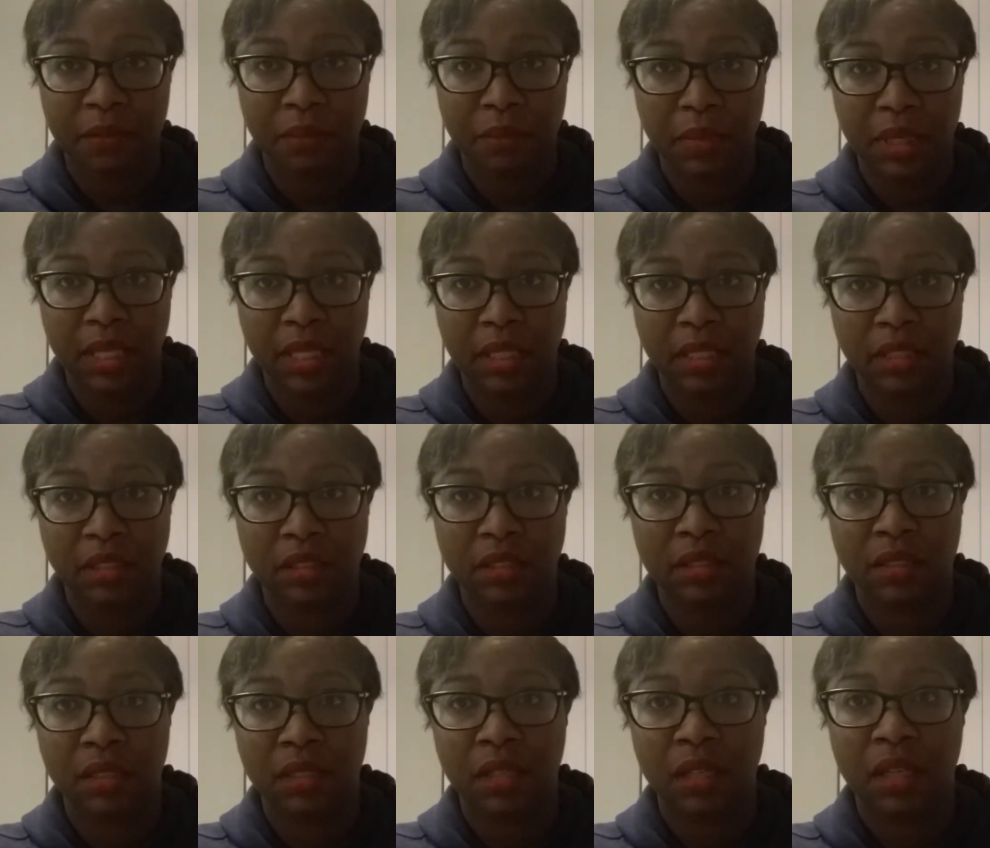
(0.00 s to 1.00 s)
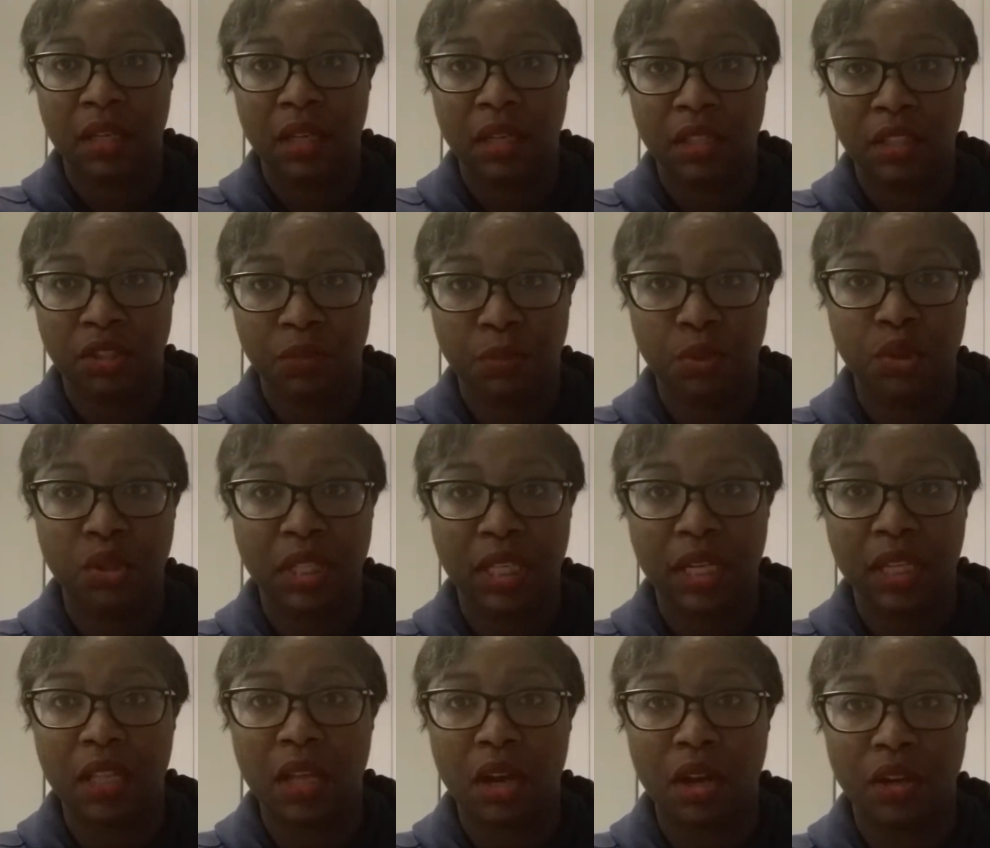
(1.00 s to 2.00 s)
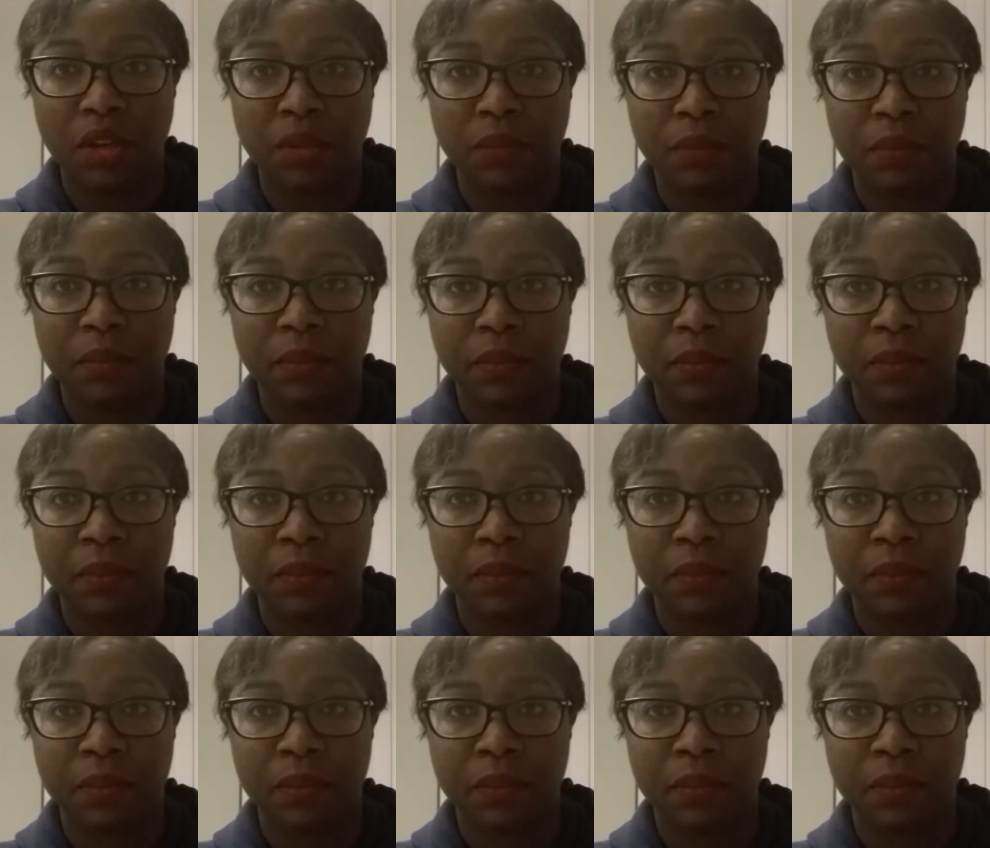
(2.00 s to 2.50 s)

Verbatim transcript: means you pull the alarm.